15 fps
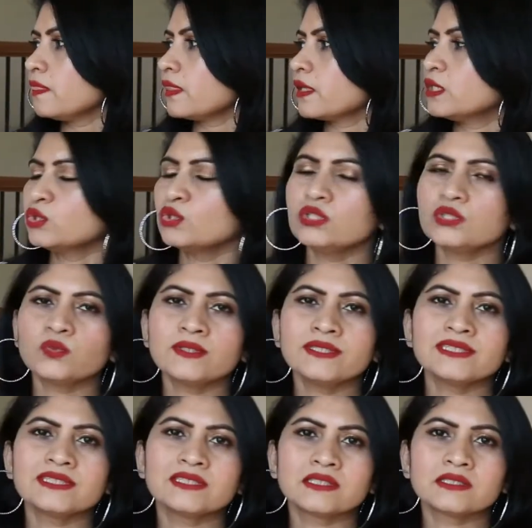So this one
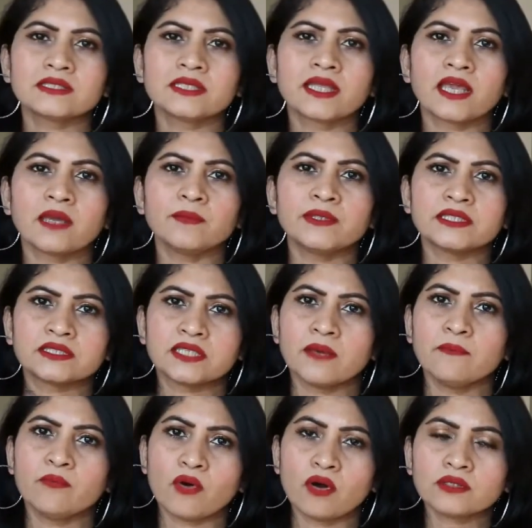is just it came in the
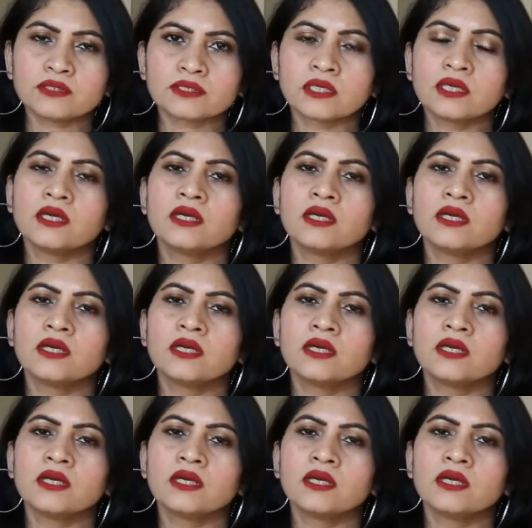same box